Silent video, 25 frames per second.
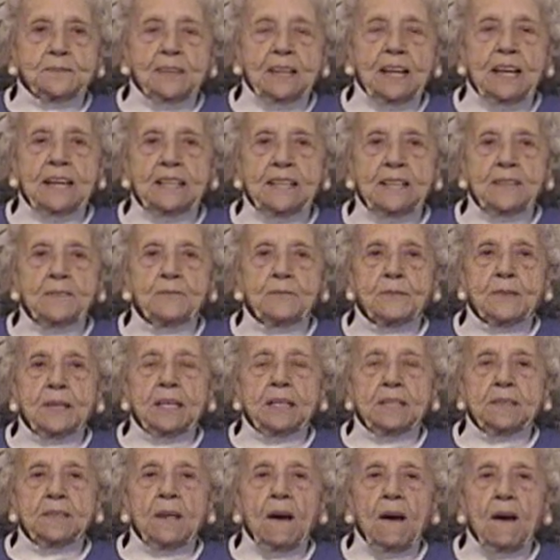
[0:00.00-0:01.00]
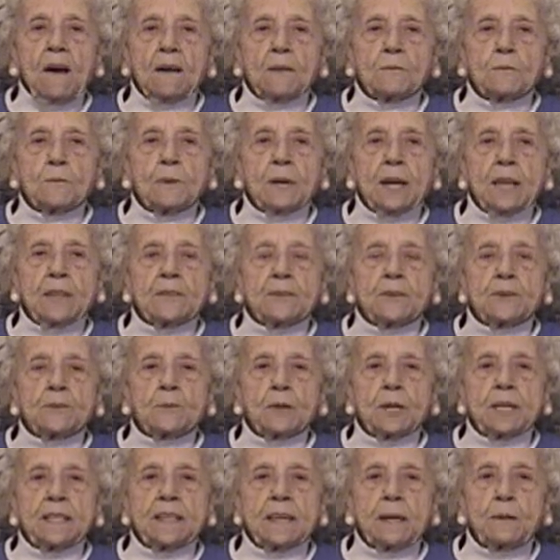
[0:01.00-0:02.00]
Then if in hot weather,
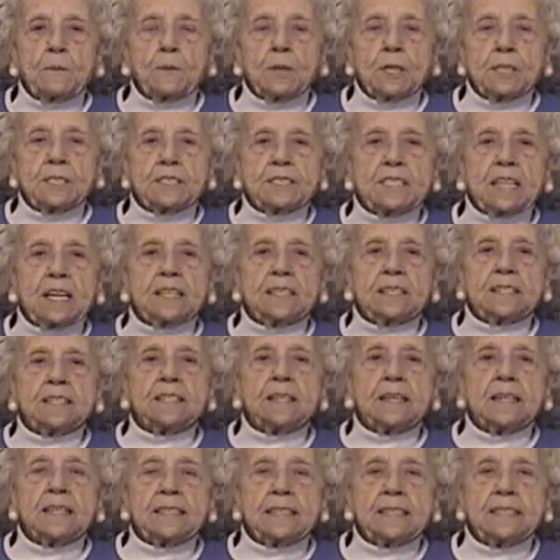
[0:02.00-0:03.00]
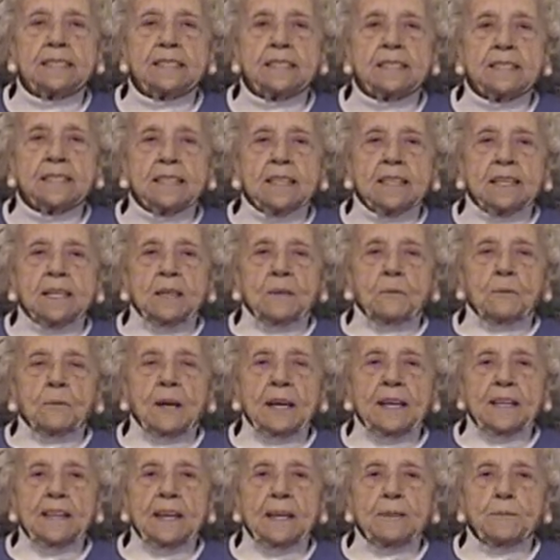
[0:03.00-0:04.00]
when they worked day and night,
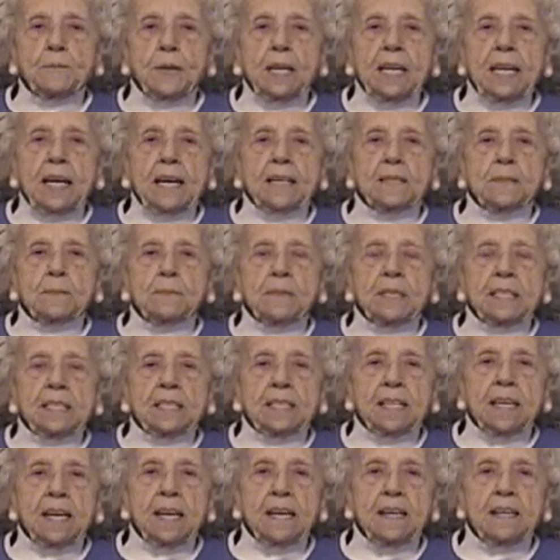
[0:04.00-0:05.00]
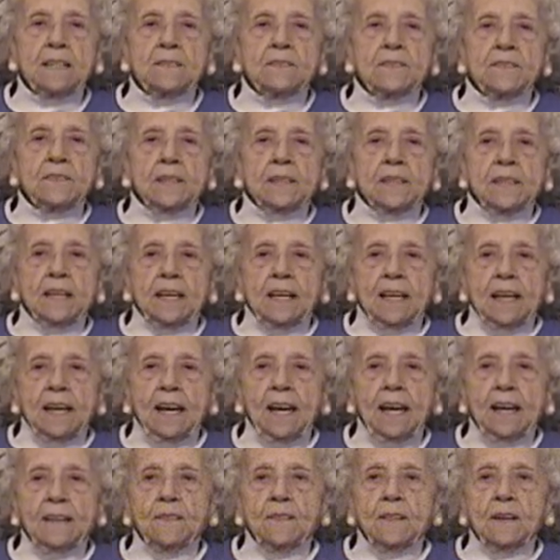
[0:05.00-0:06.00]
why then we had a big cave,
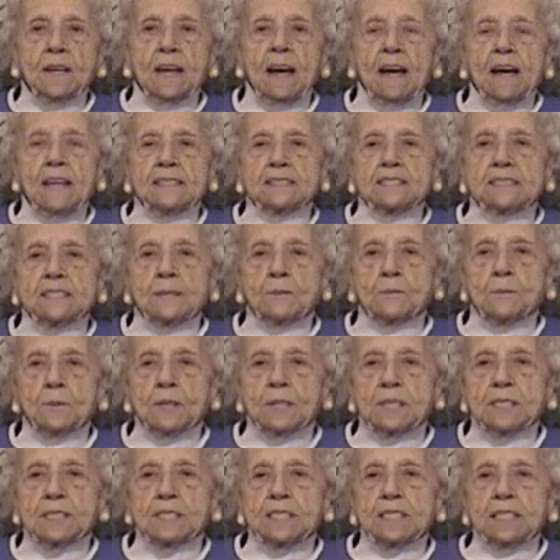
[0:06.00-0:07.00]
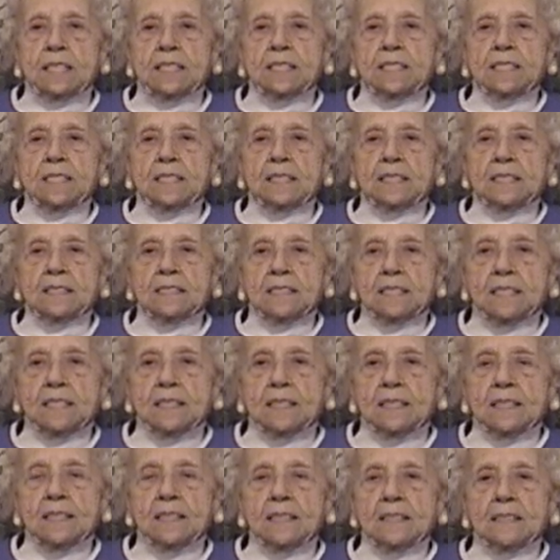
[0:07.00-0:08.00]
and the guys that worked in
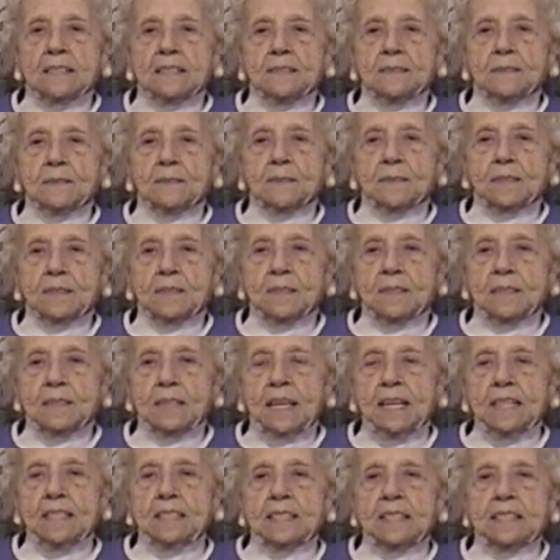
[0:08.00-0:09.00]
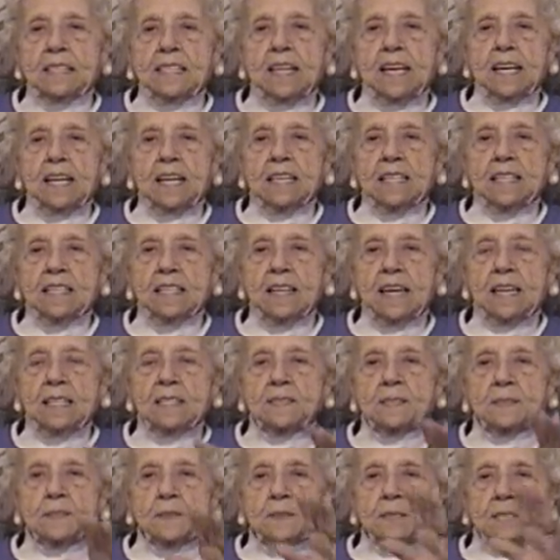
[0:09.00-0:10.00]
the day,
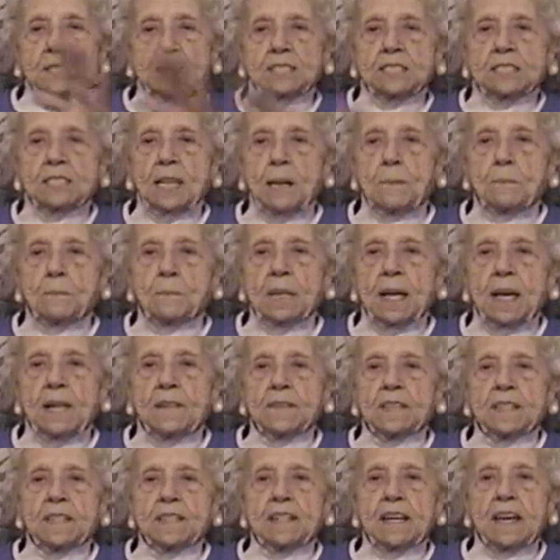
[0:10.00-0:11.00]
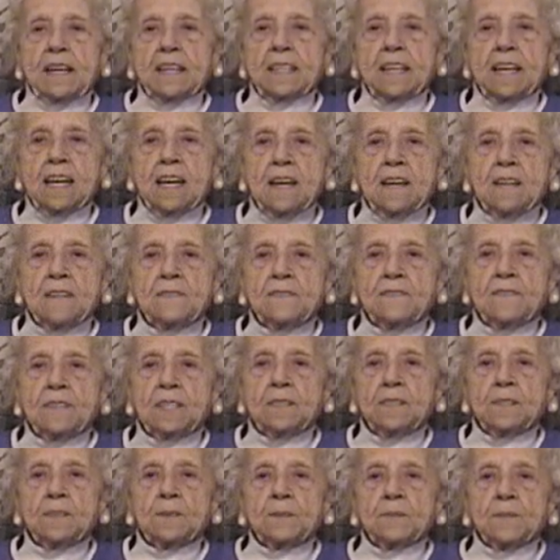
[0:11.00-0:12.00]
they slept down in that cave,
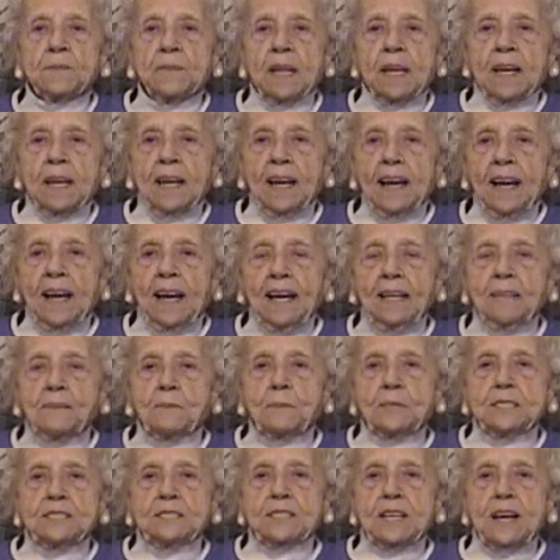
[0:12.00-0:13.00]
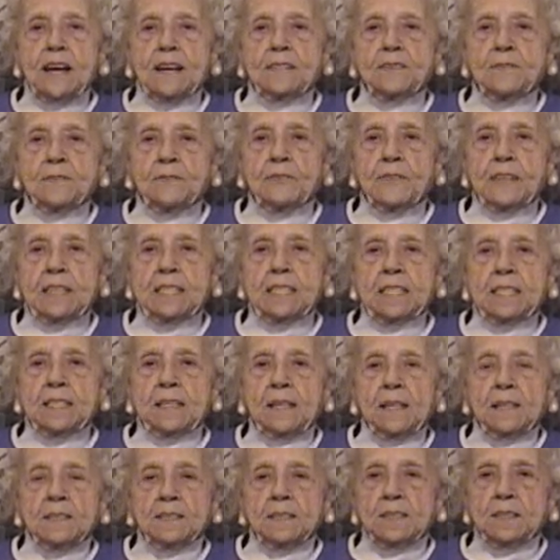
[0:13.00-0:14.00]
you know. It was kind of funny.
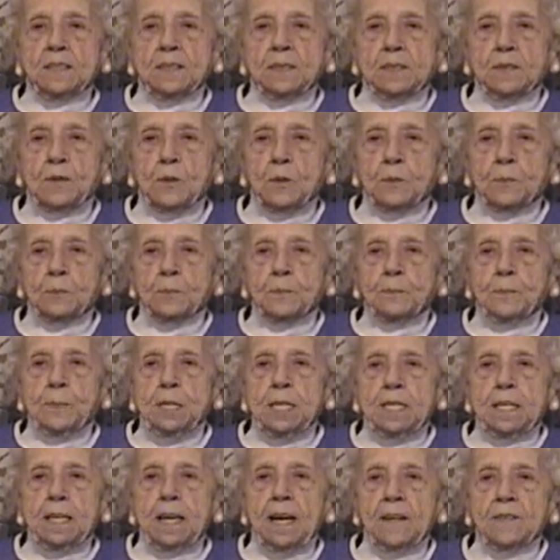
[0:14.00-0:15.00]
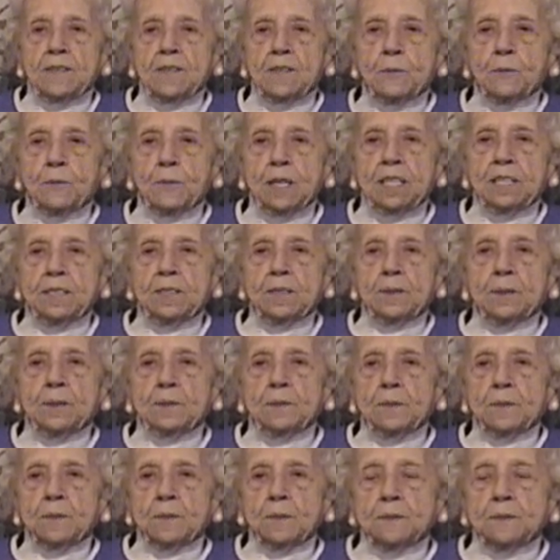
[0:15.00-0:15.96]
I'd go peek out the window.